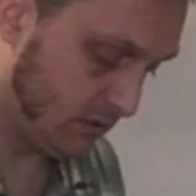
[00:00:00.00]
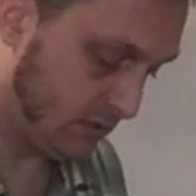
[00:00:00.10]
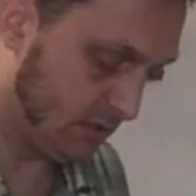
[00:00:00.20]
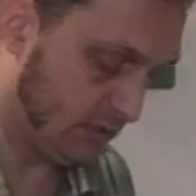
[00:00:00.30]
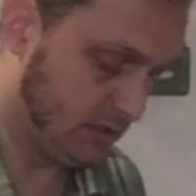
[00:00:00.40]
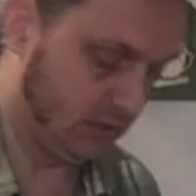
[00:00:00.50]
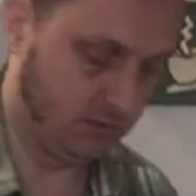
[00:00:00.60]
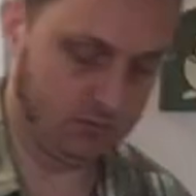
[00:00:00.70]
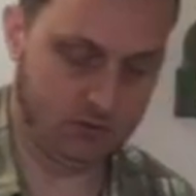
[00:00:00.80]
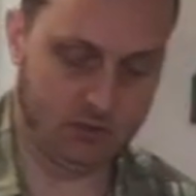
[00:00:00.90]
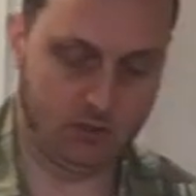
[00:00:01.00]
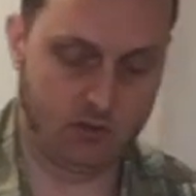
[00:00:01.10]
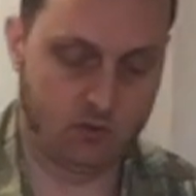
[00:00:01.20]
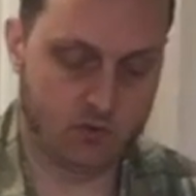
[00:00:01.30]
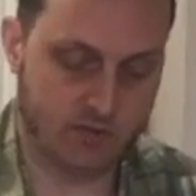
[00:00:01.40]
we're going to
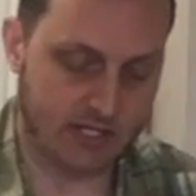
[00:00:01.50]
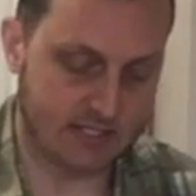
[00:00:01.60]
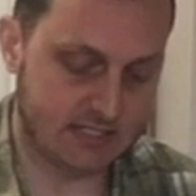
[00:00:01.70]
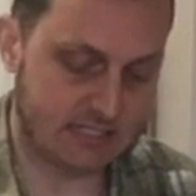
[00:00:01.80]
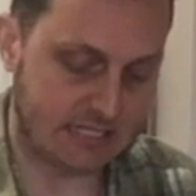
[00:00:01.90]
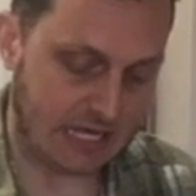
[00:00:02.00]
stack them up,